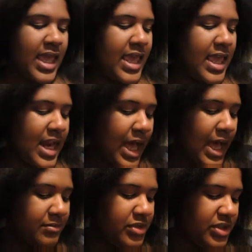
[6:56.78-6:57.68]
and
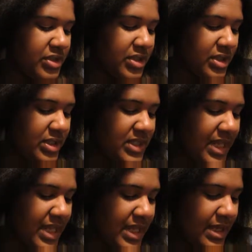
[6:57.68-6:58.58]
I'm just gonna
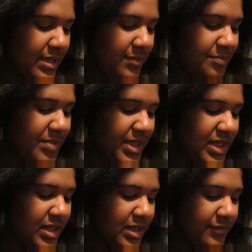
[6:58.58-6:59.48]
take a
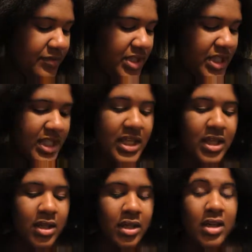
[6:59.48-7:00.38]
bit of
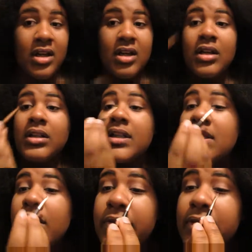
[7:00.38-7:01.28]
the, let's
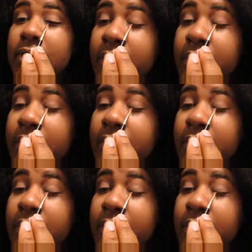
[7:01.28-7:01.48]
go for the